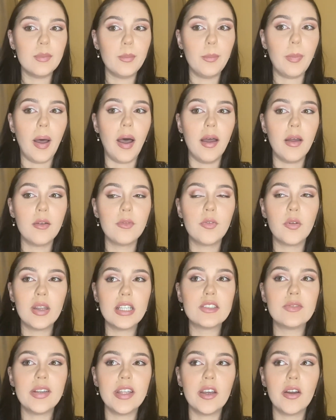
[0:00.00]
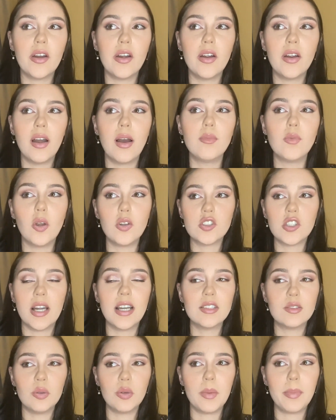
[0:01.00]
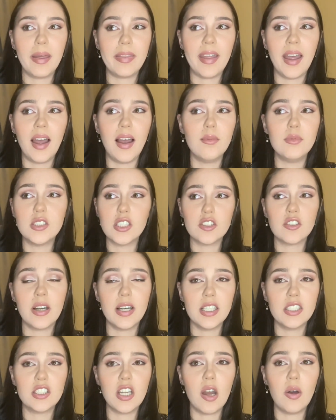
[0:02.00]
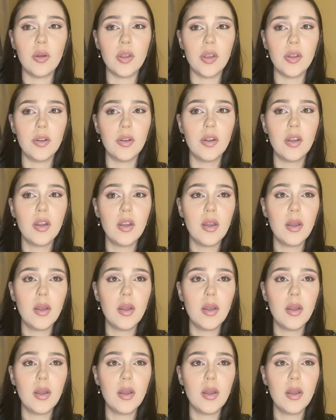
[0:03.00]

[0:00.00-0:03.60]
but for this video, I'm not trying to talk about that. I'm just trying to tell you,